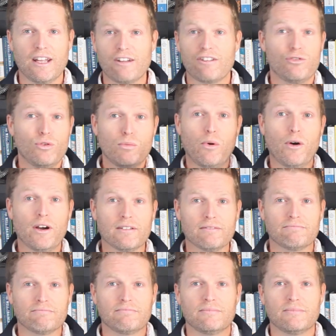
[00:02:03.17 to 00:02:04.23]
It's too
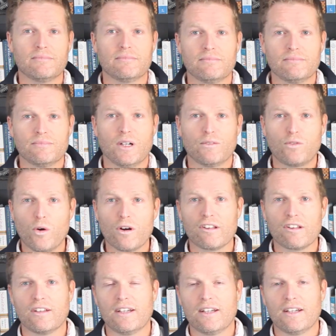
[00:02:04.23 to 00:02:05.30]
important. Of
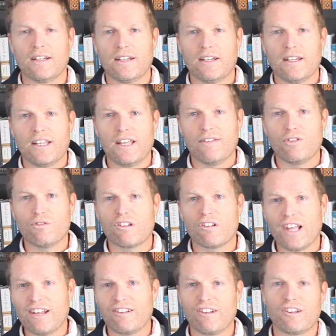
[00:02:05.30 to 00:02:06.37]
course, if you
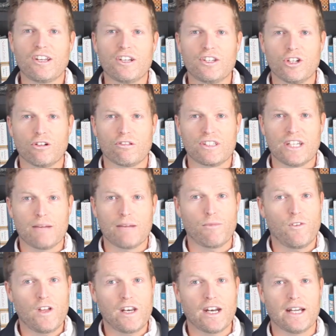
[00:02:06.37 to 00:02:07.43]
slice a CTO's time
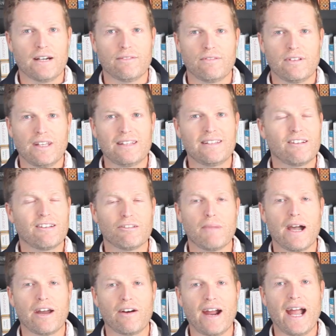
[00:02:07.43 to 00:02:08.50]
thin enough, it
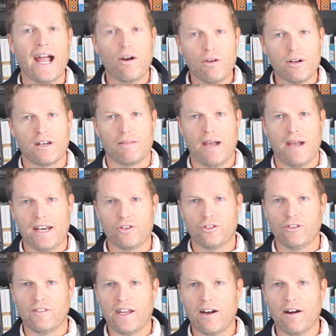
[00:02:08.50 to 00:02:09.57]
doesn't matter how good a
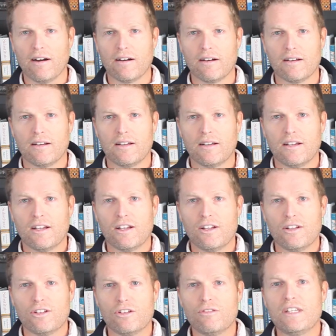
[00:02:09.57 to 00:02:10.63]
manager they are.
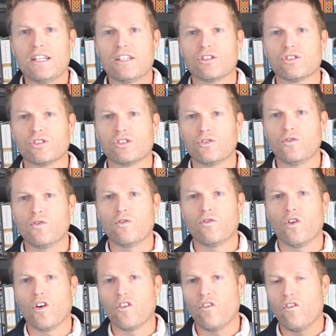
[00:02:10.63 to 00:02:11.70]
You need to shoot
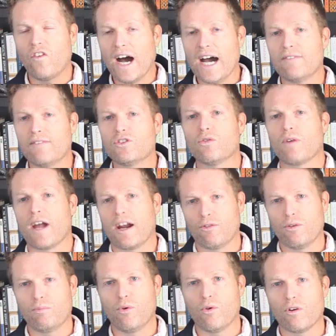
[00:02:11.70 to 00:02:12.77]
for 5
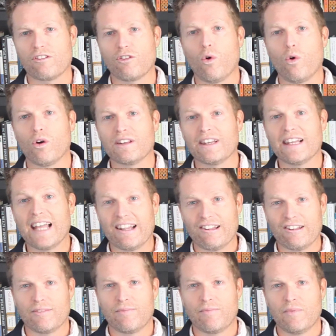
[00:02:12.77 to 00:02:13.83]
direct reports or
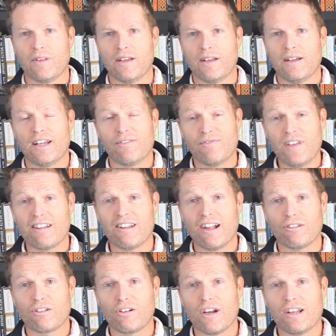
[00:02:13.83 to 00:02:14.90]
less. If that
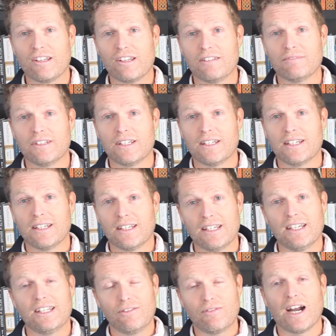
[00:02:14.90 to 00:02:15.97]
sounds crazy,
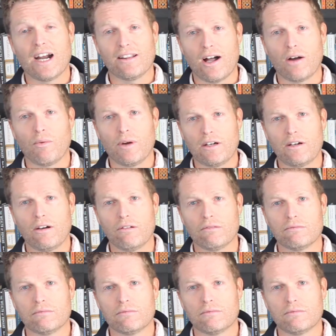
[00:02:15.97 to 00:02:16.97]
you've got a long way to go.